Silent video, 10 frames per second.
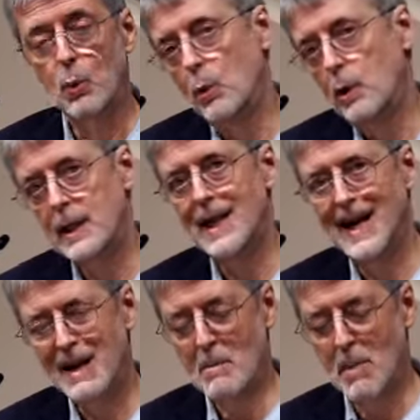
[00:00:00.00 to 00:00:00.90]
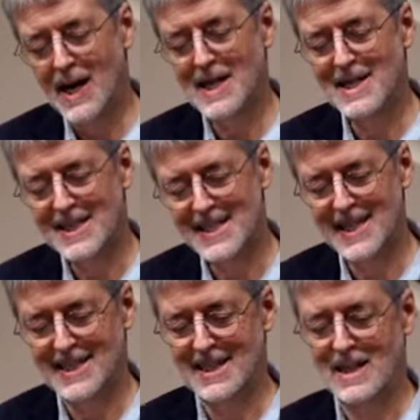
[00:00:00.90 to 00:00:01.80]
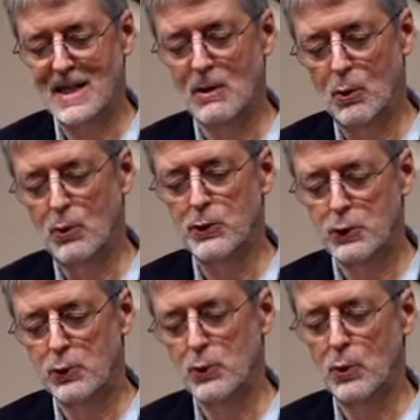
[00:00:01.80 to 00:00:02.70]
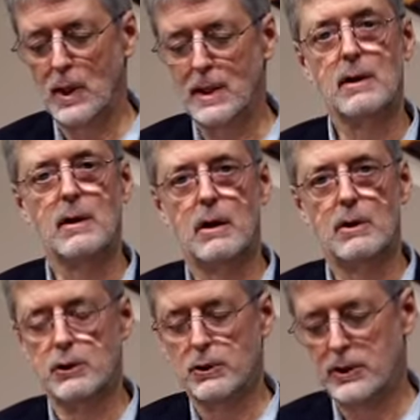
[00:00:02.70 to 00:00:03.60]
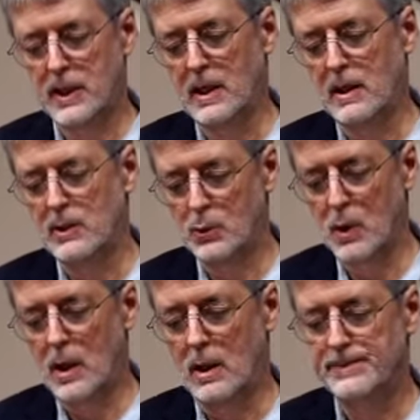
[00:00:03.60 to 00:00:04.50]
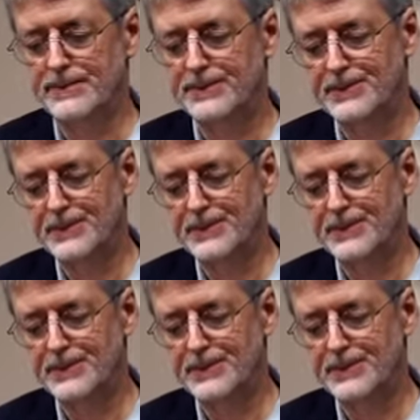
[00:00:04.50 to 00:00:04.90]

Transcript: would it not by necessity hold true on the larger scale as well?